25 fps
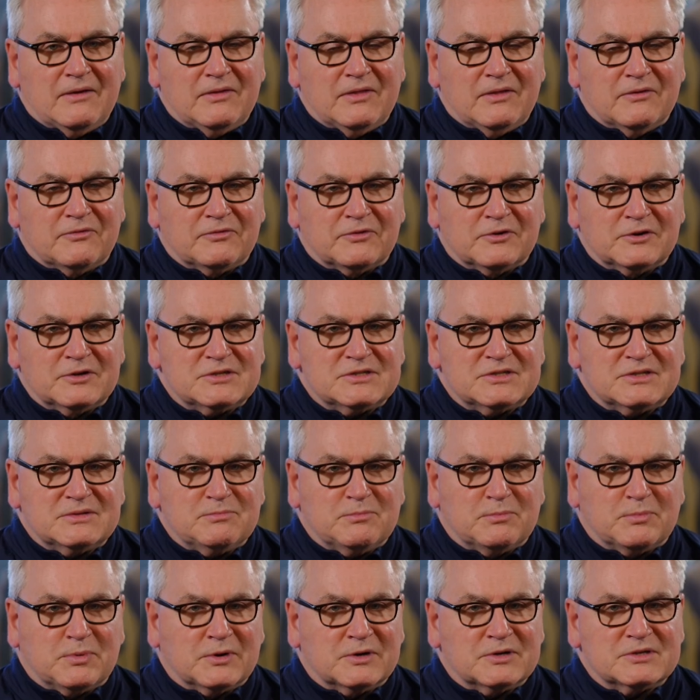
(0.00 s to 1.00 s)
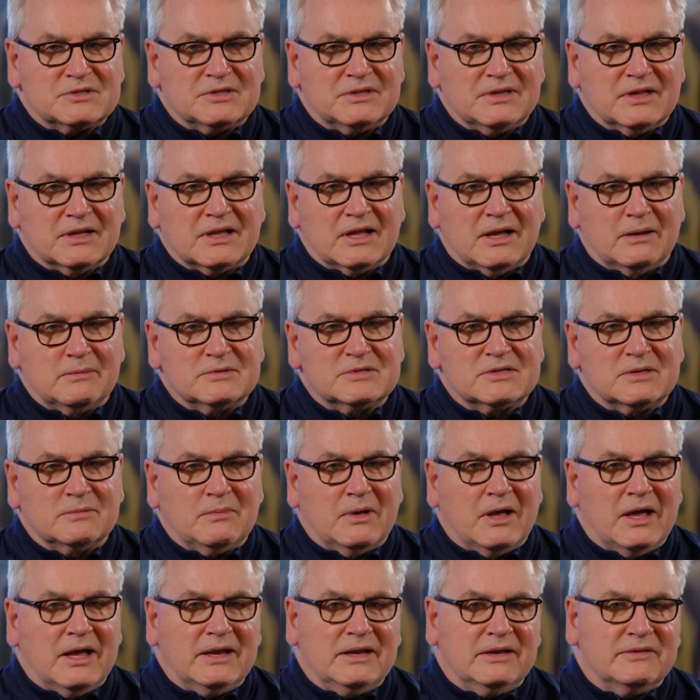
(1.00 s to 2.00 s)
The first person that comes to
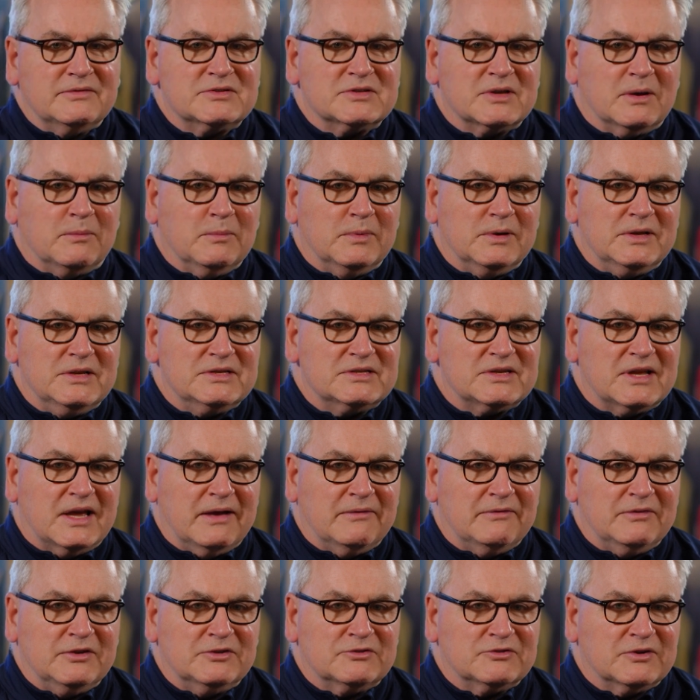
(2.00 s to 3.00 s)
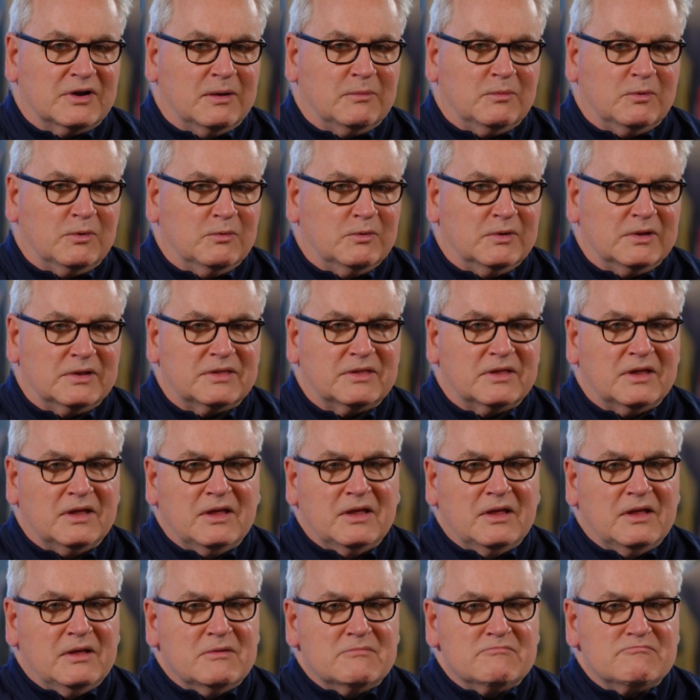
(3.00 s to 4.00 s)
mind, if somebody's having trouble with
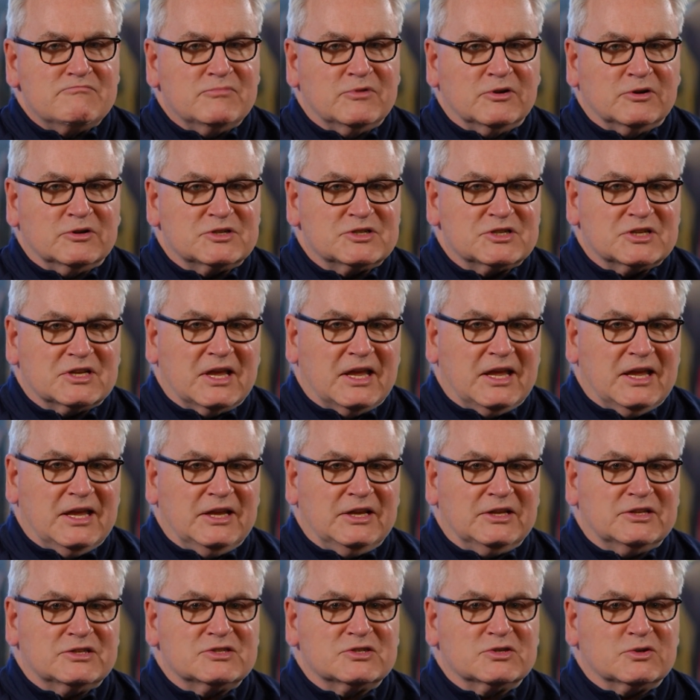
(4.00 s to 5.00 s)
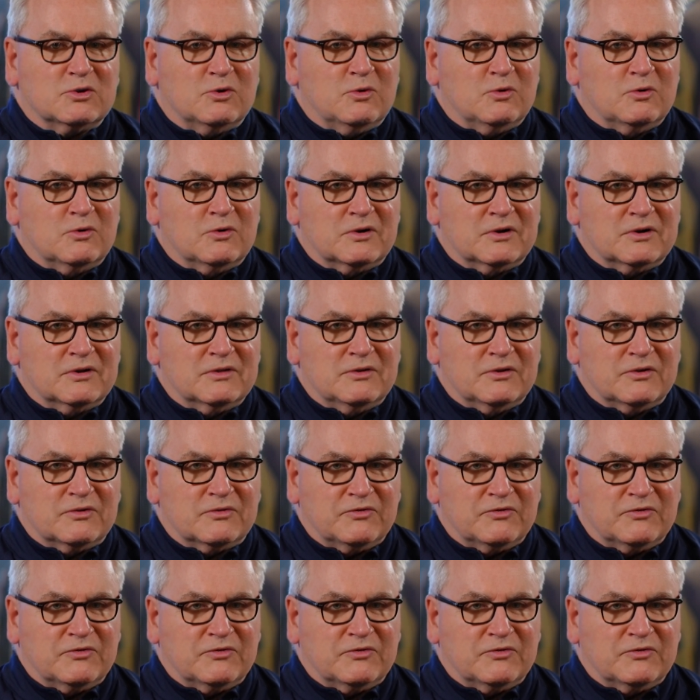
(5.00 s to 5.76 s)
their skates or their